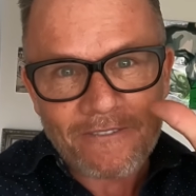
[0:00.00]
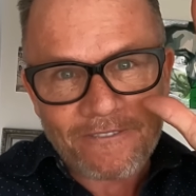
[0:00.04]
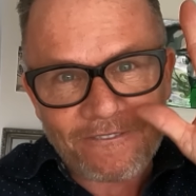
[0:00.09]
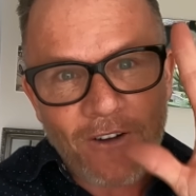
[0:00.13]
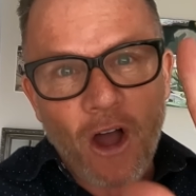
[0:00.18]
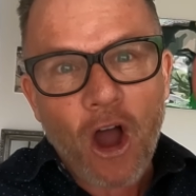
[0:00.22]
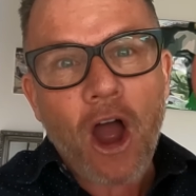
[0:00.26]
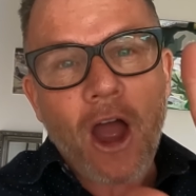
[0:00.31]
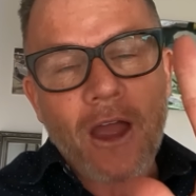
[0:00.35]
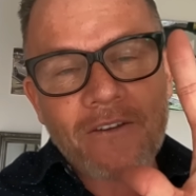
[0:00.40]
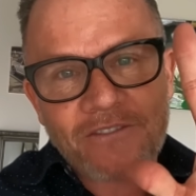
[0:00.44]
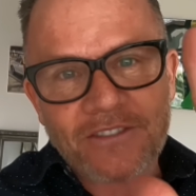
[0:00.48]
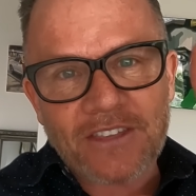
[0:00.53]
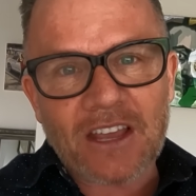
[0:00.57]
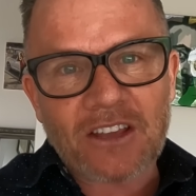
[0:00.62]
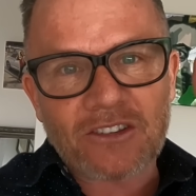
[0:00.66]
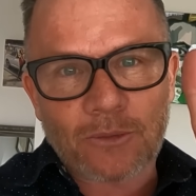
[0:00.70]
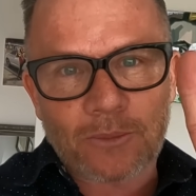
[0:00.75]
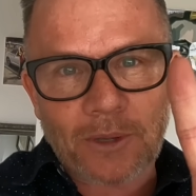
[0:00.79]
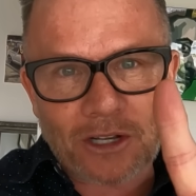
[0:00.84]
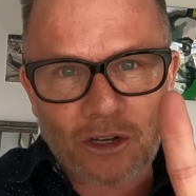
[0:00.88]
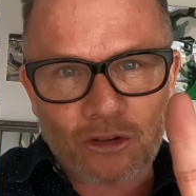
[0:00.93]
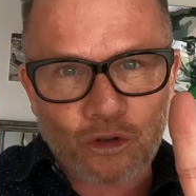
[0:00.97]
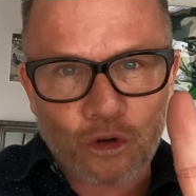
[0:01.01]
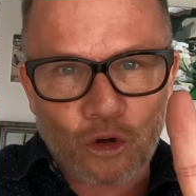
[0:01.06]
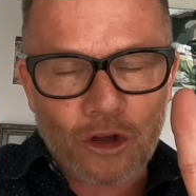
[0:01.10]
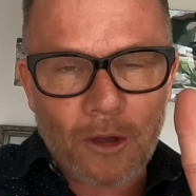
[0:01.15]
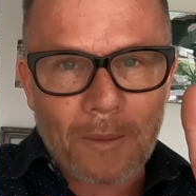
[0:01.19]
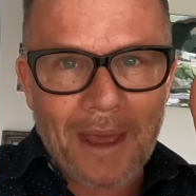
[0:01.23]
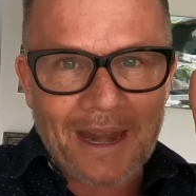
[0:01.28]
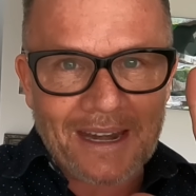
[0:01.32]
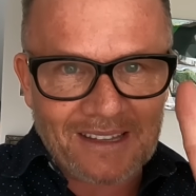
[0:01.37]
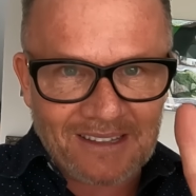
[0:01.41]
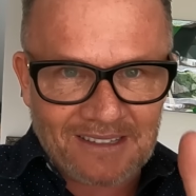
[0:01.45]
5 things I'm going to
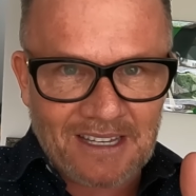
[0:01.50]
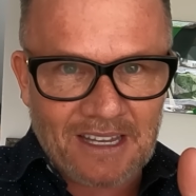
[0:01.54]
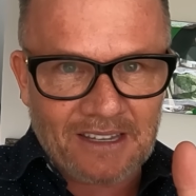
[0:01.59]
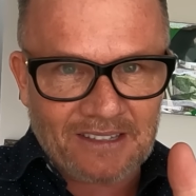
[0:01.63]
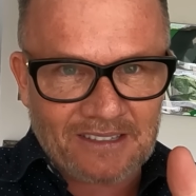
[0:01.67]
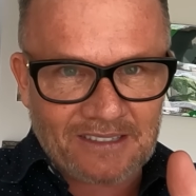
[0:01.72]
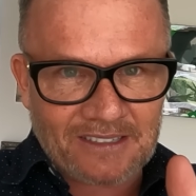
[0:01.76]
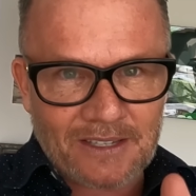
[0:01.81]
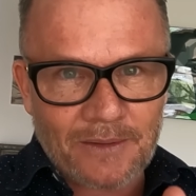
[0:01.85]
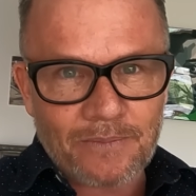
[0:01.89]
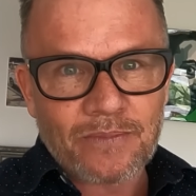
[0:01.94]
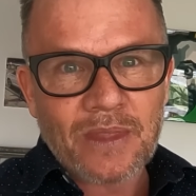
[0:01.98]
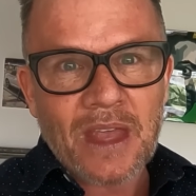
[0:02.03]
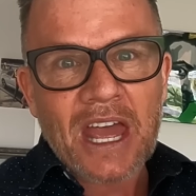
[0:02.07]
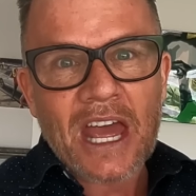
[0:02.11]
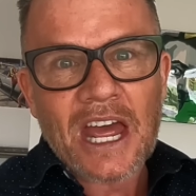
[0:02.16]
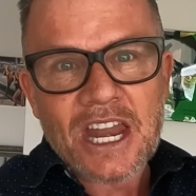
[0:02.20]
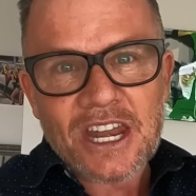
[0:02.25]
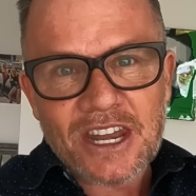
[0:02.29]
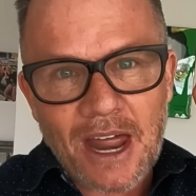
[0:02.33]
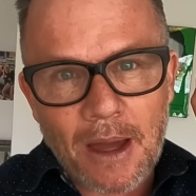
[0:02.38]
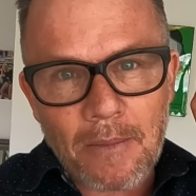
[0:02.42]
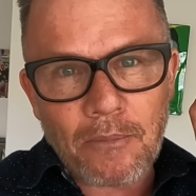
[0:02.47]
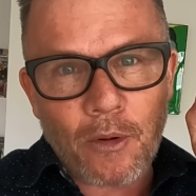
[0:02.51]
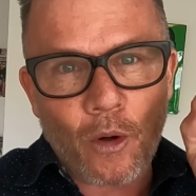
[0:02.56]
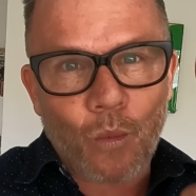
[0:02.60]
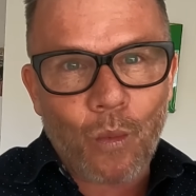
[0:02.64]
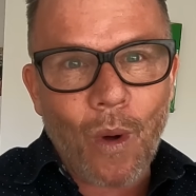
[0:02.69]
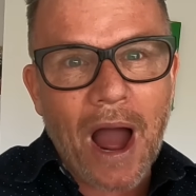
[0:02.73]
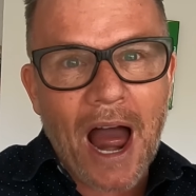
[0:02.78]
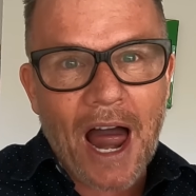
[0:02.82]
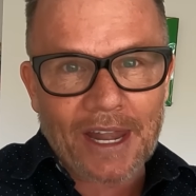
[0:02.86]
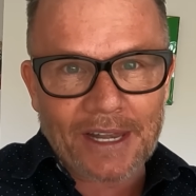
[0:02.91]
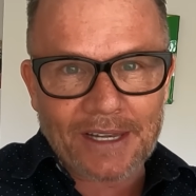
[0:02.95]
talk about is this. Number
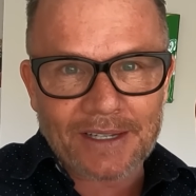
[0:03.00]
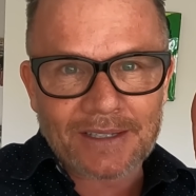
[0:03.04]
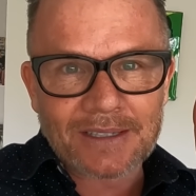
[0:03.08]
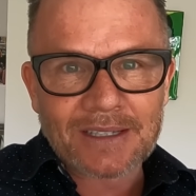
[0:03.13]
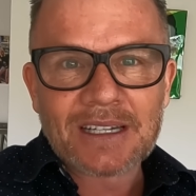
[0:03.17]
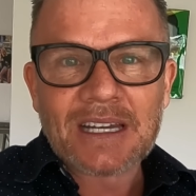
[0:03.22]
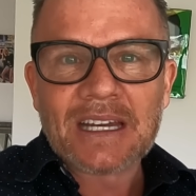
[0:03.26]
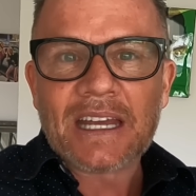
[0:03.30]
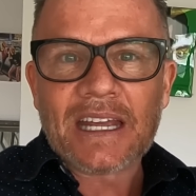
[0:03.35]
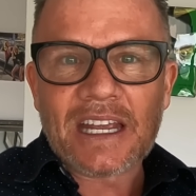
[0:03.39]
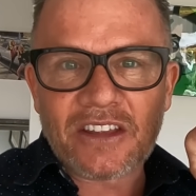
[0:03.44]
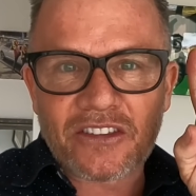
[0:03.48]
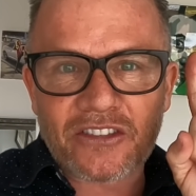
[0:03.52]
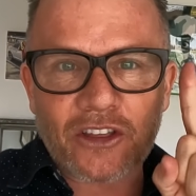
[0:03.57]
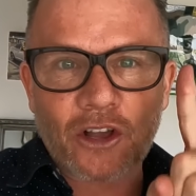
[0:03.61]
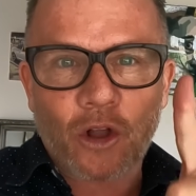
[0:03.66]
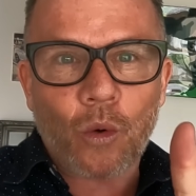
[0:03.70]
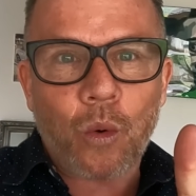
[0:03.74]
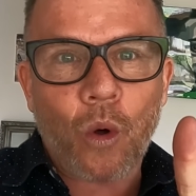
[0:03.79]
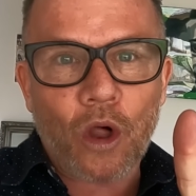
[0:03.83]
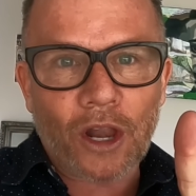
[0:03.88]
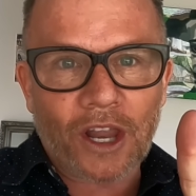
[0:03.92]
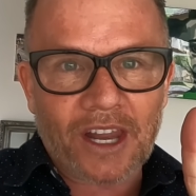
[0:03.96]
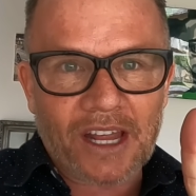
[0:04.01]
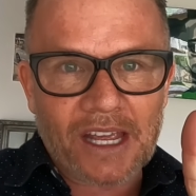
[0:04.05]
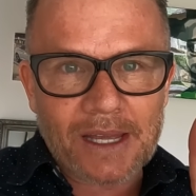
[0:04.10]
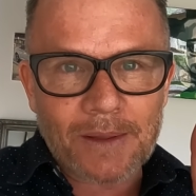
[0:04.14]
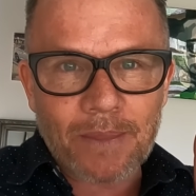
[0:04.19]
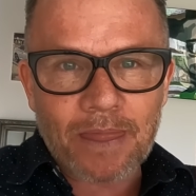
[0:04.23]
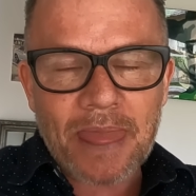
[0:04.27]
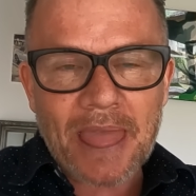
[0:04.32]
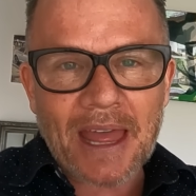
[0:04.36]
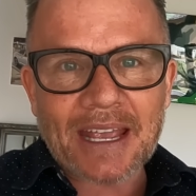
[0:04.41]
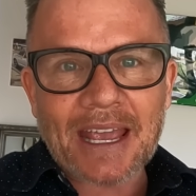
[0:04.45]
1 is the
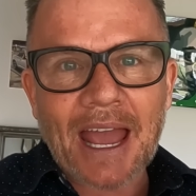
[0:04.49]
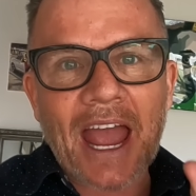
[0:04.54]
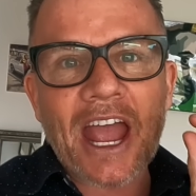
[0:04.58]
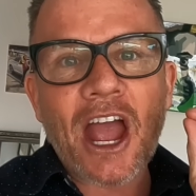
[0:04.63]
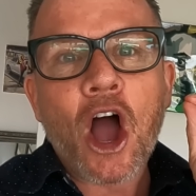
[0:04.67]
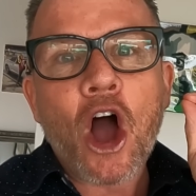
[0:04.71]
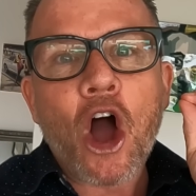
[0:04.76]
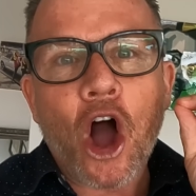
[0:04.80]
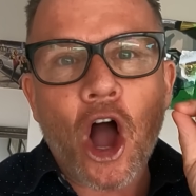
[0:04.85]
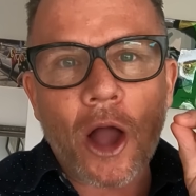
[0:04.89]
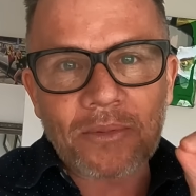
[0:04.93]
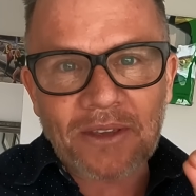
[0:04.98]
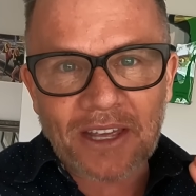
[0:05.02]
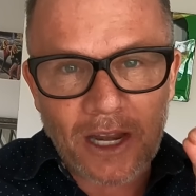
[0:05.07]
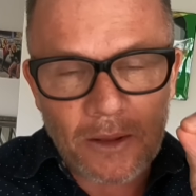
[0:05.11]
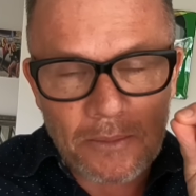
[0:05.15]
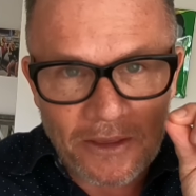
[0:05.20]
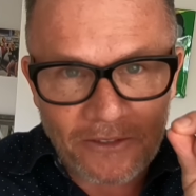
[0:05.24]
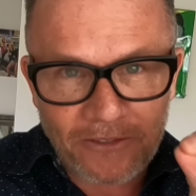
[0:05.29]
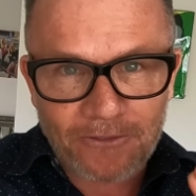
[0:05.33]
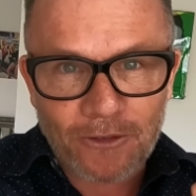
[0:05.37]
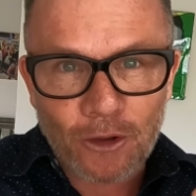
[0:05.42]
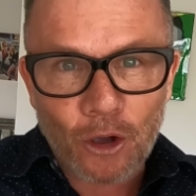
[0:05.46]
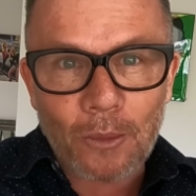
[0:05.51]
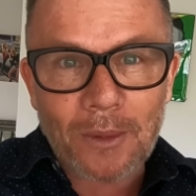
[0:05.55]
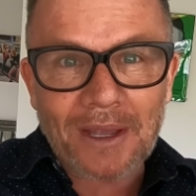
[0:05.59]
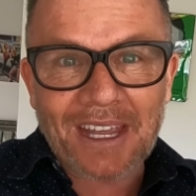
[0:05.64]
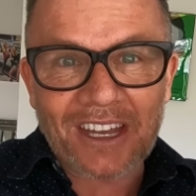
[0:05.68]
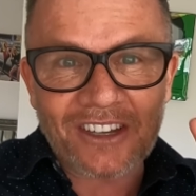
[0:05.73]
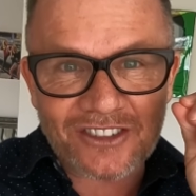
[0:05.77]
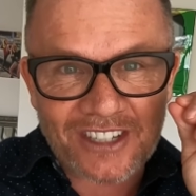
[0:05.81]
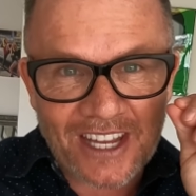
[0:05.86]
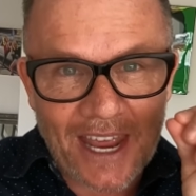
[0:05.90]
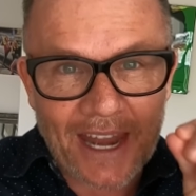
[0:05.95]
quality. Okay, I'm going to be
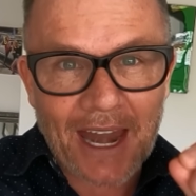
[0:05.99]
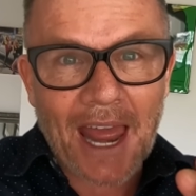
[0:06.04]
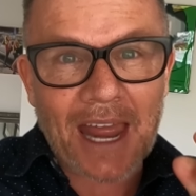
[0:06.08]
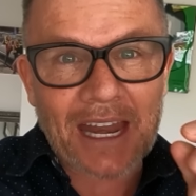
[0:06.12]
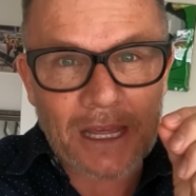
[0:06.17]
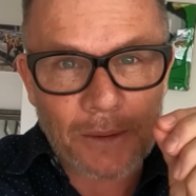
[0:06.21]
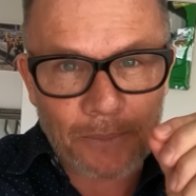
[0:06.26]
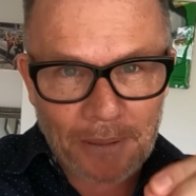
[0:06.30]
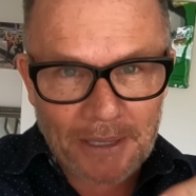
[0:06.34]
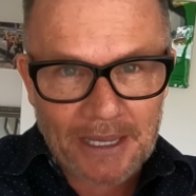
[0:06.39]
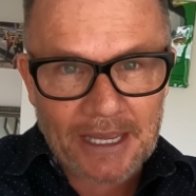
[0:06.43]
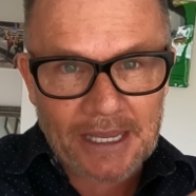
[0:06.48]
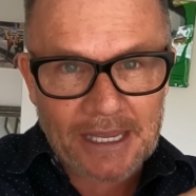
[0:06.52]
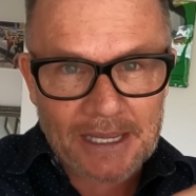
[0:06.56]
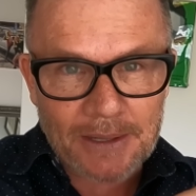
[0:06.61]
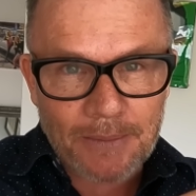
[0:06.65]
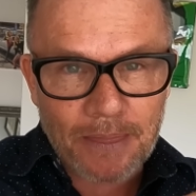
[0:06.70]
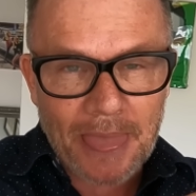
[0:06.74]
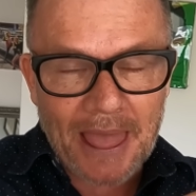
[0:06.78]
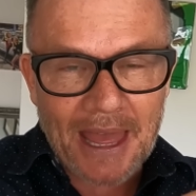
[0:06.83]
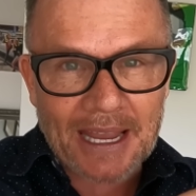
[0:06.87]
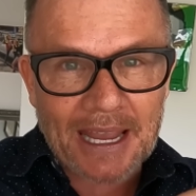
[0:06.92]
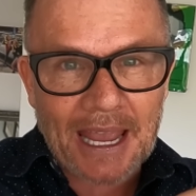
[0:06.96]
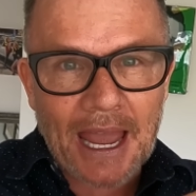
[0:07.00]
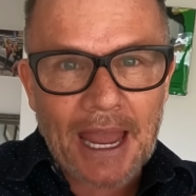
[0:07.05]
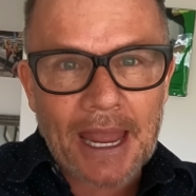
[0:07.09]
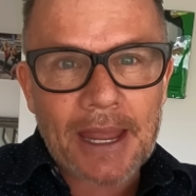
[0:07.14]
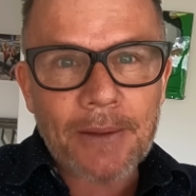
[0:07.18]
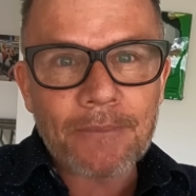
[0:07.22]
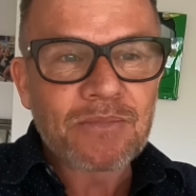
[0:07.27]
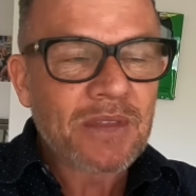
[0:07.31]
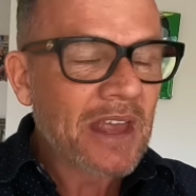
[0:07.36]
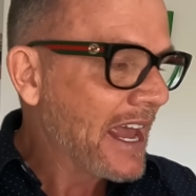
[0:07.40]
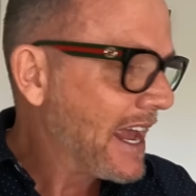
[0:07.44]
filming in 1080p,
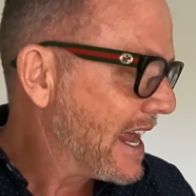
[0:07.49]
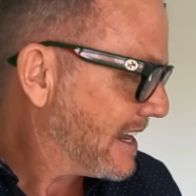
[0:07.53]
okay?